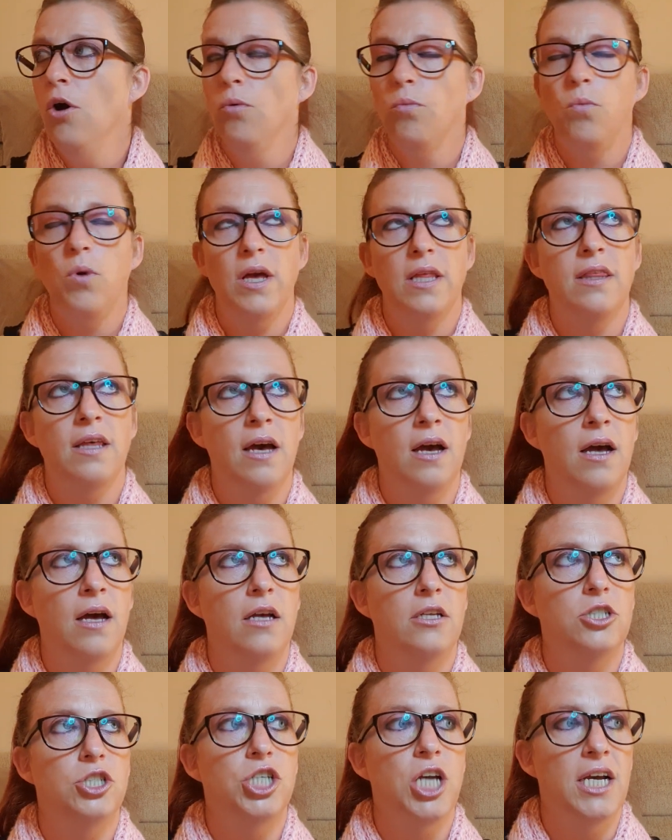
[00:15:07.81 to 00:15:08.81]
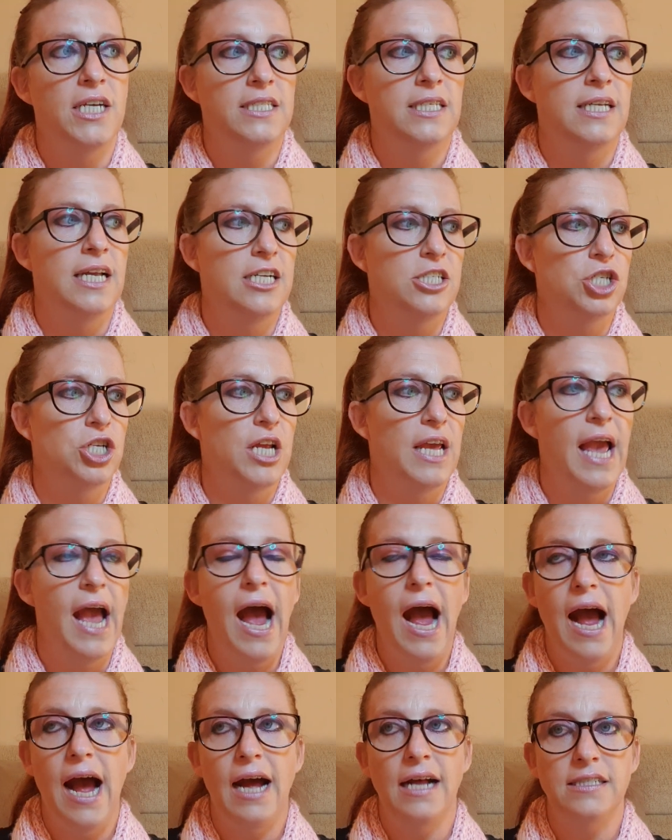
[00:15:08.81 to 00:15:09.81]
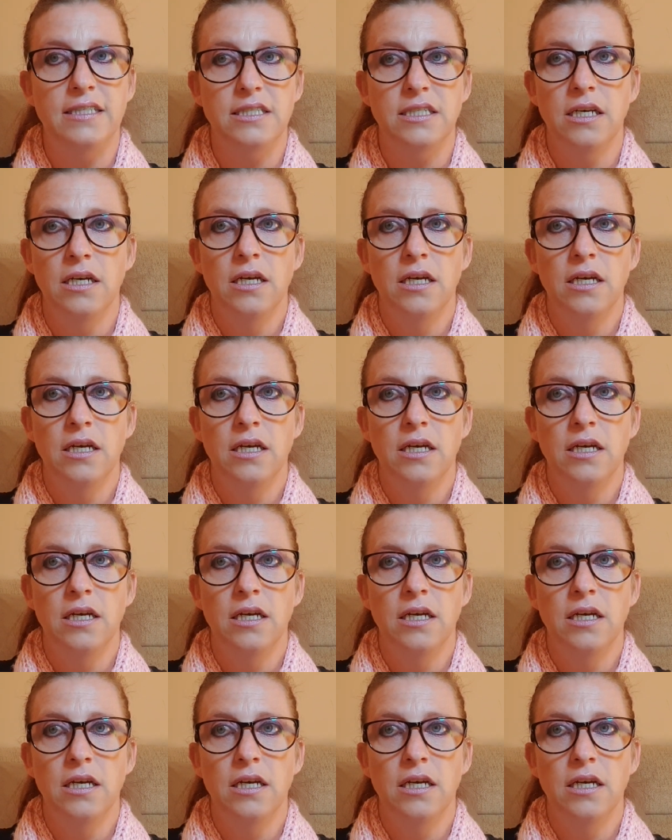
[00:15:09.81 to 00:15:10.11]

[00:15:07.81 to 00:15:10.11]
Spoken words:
Whether Jade and Ashley had